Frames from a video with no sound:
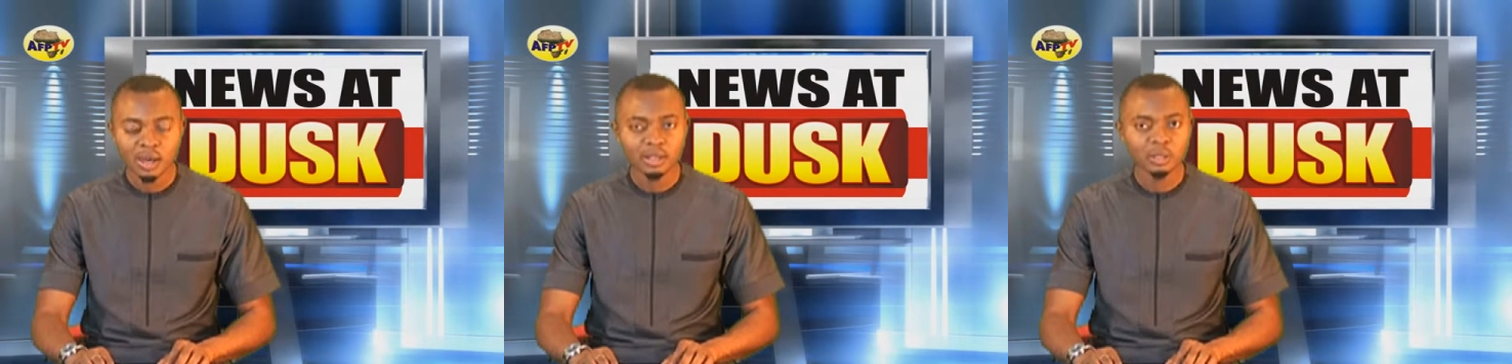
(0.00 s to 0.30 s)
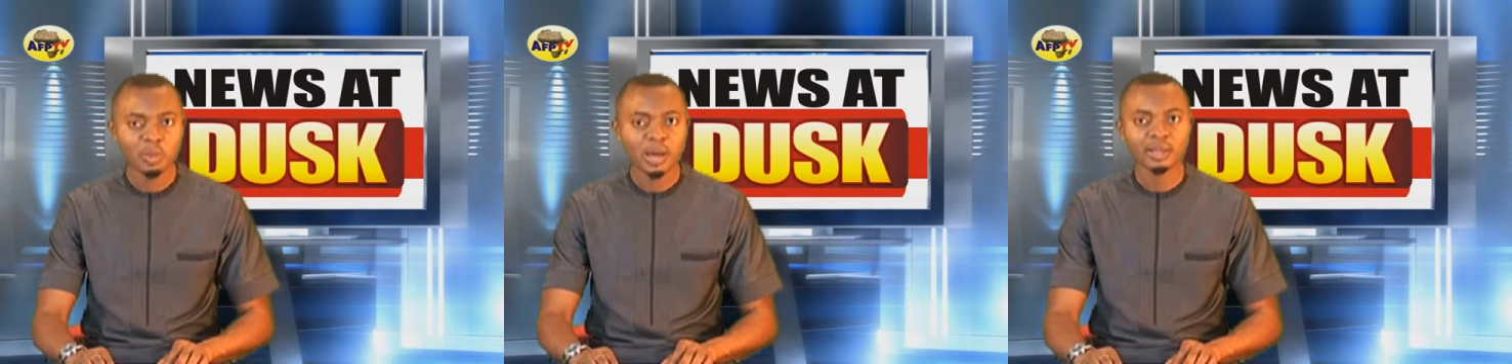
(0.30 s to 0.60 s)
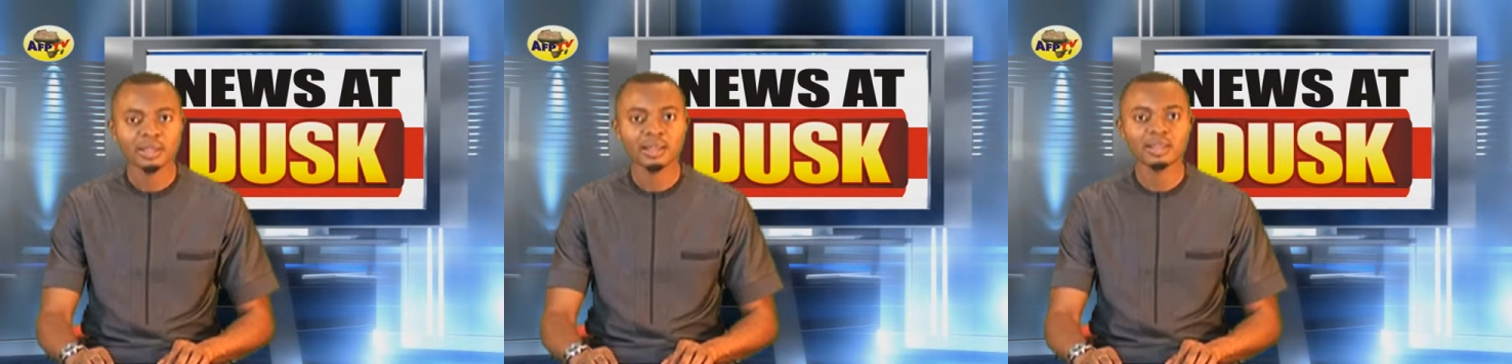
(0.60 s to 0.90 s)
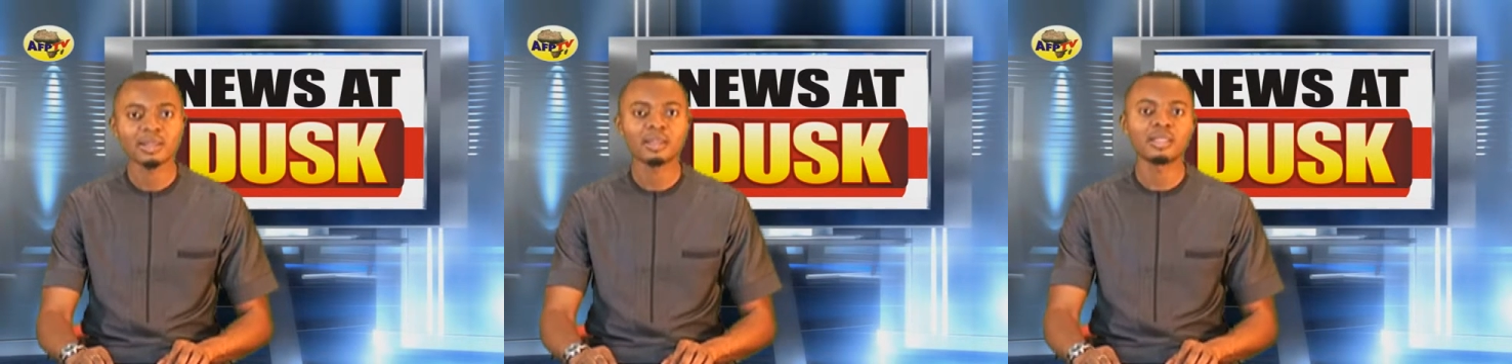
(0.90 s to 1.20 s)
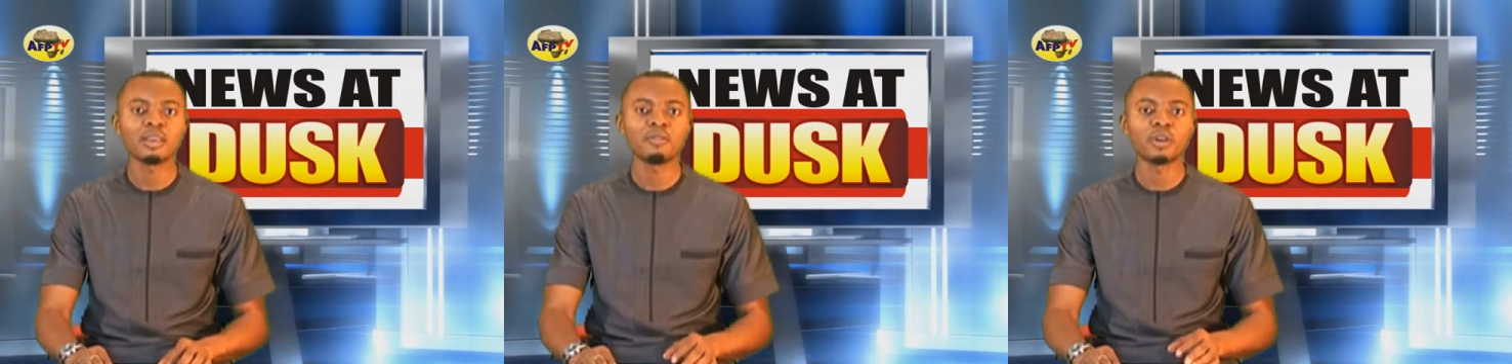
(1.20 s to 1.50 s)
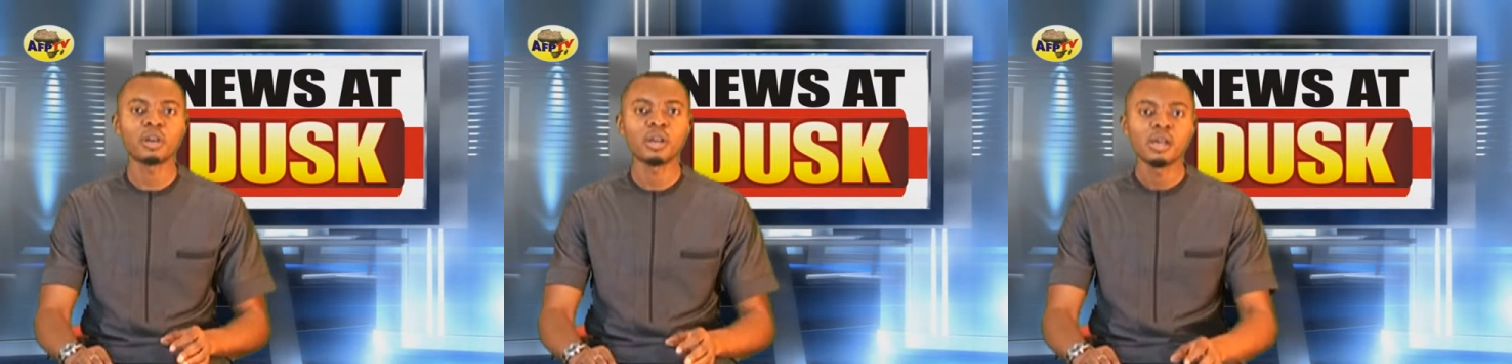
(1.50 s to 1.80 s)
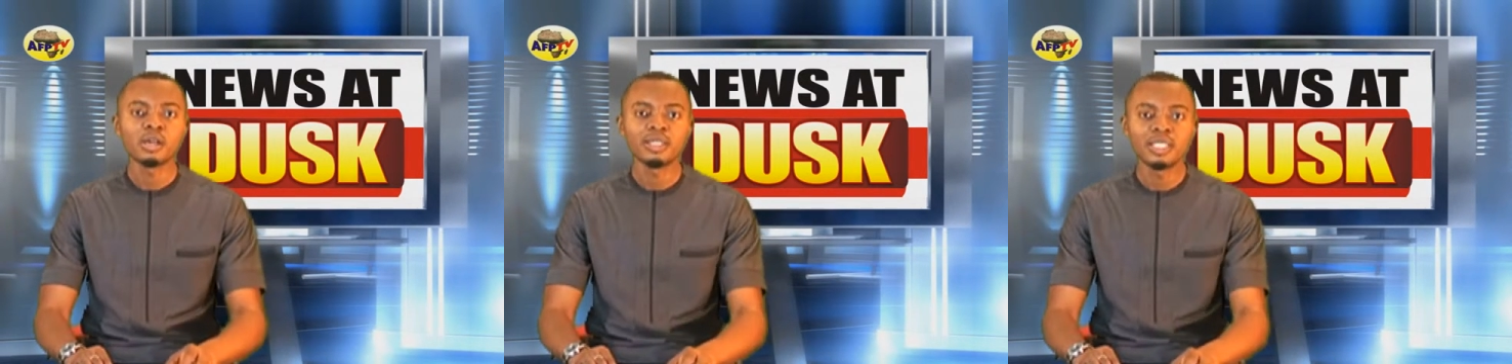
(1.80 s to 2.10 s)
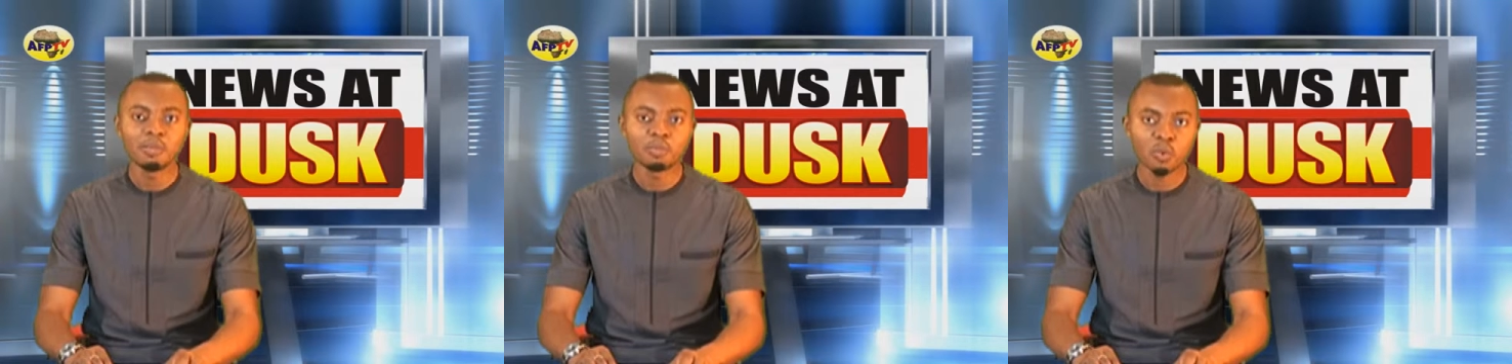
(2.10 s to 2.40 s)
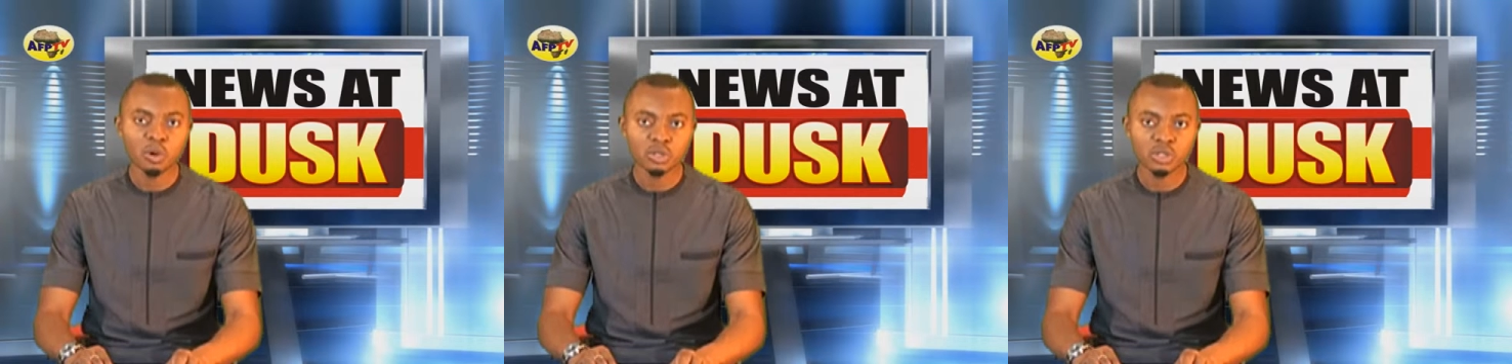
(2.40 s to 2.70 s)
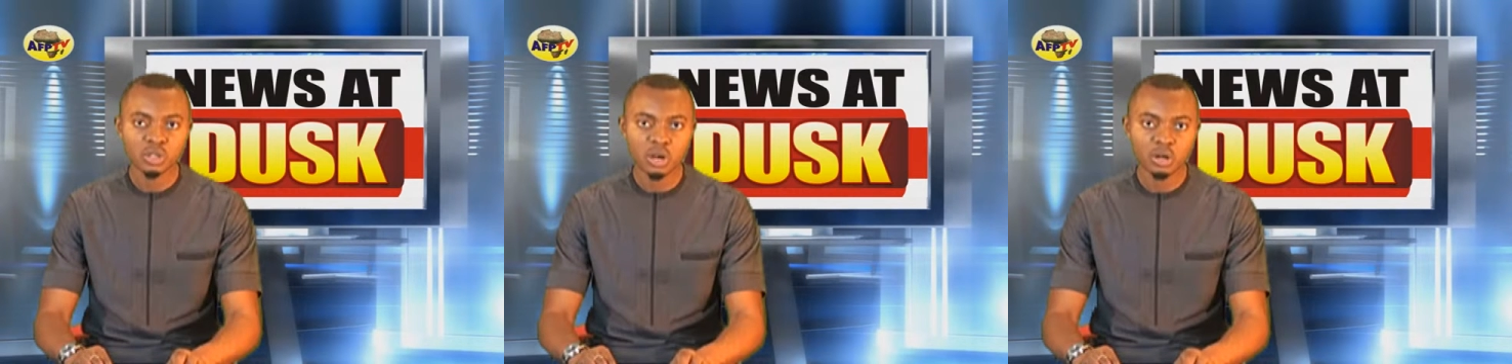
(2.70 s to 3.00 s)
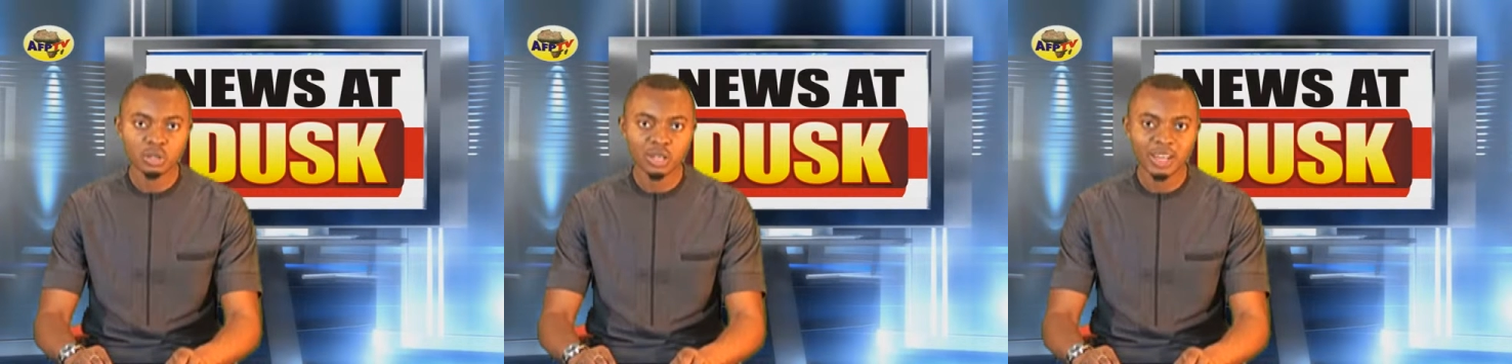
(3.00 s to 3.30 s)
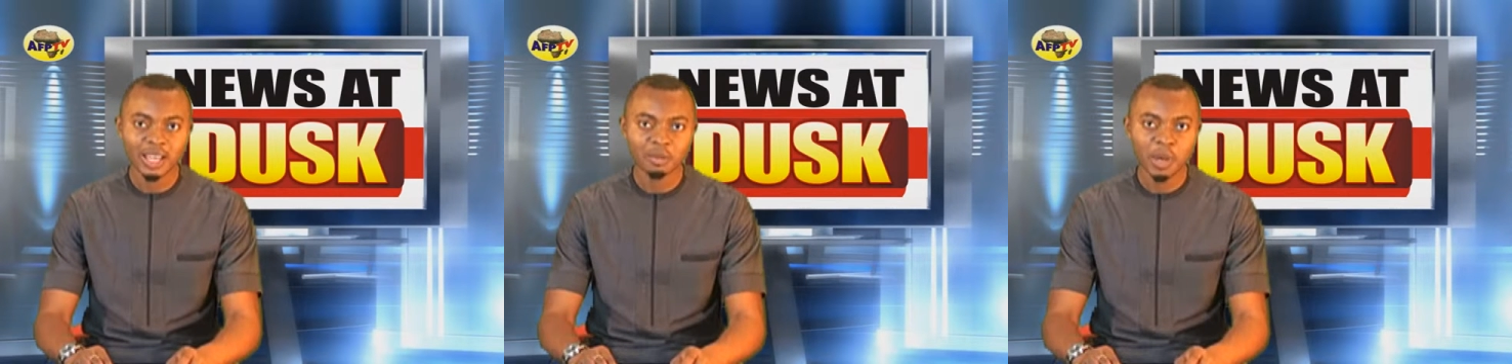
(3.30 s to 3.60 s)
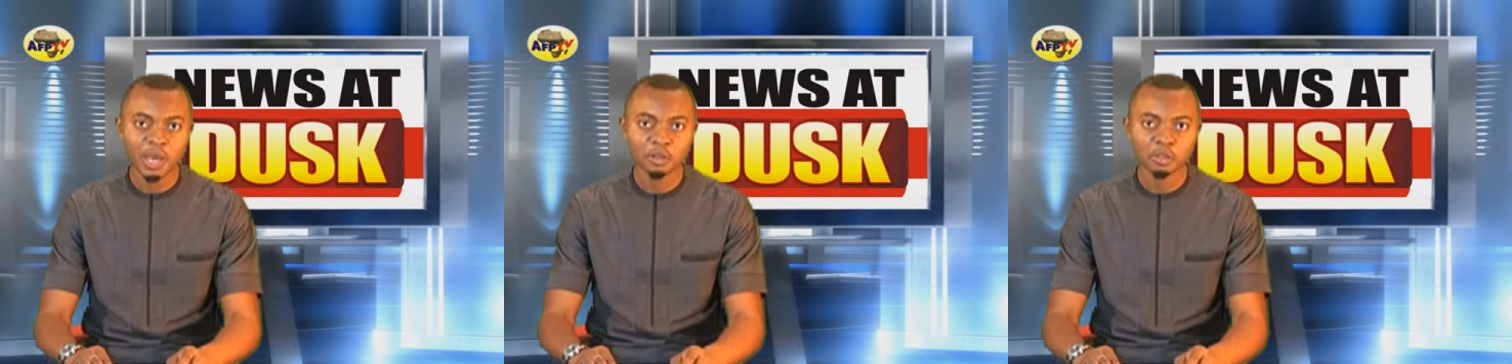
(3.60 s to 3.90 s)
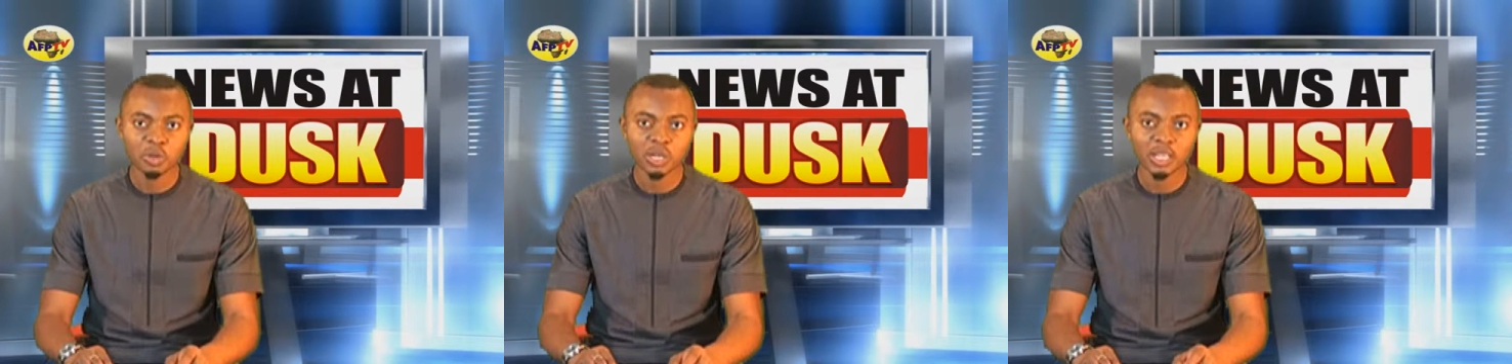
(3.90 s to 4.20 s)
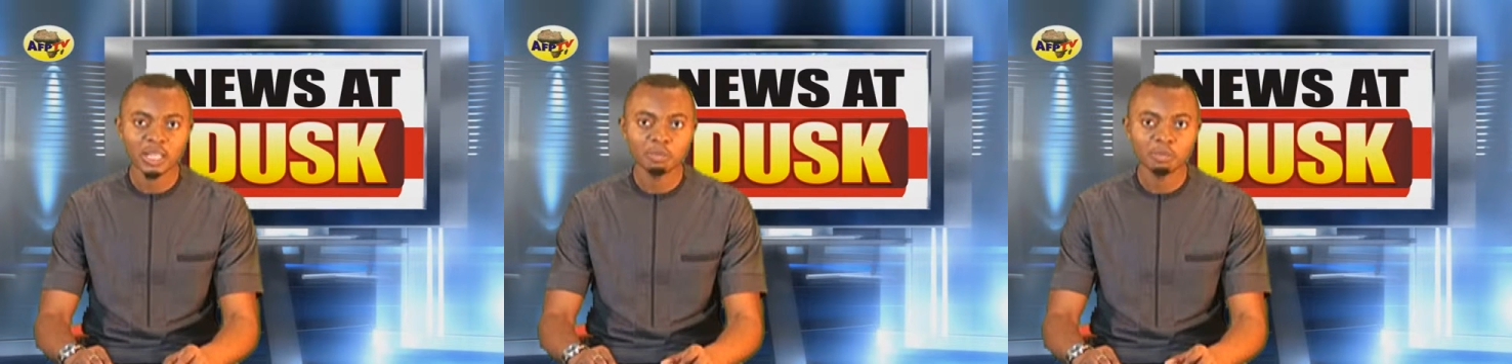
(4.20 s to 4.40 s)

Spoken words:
And despite an extensive deep water search led by Australia,